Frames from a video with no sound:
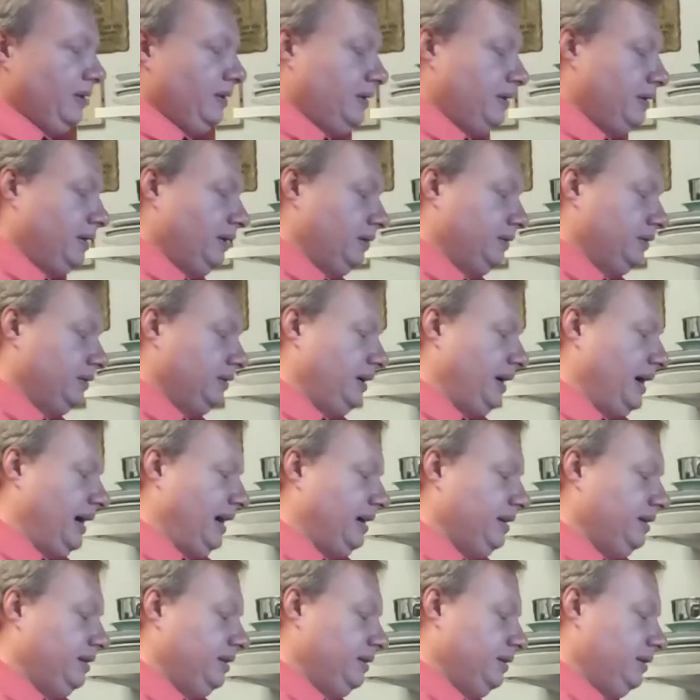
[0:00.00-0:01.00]
Alright,
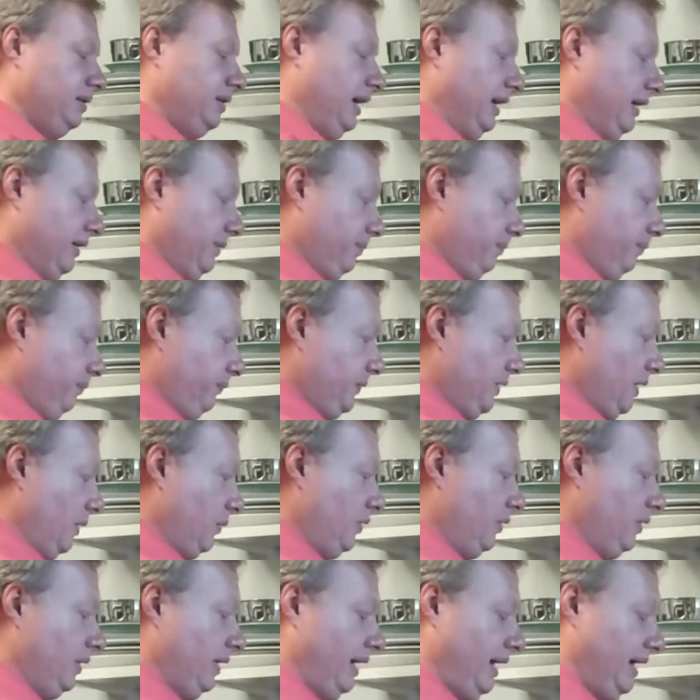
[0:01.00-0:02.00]
now I'm
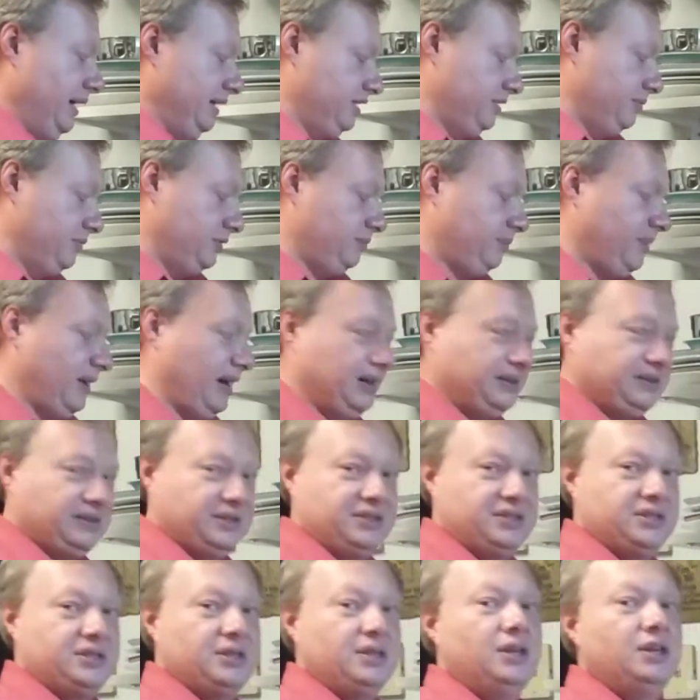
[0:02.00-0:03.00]
going to add some
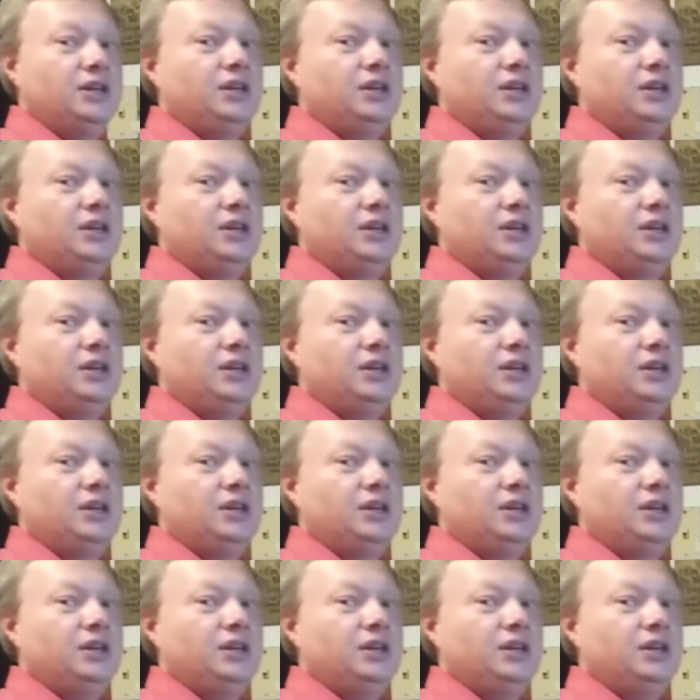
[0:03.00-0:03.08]
spices.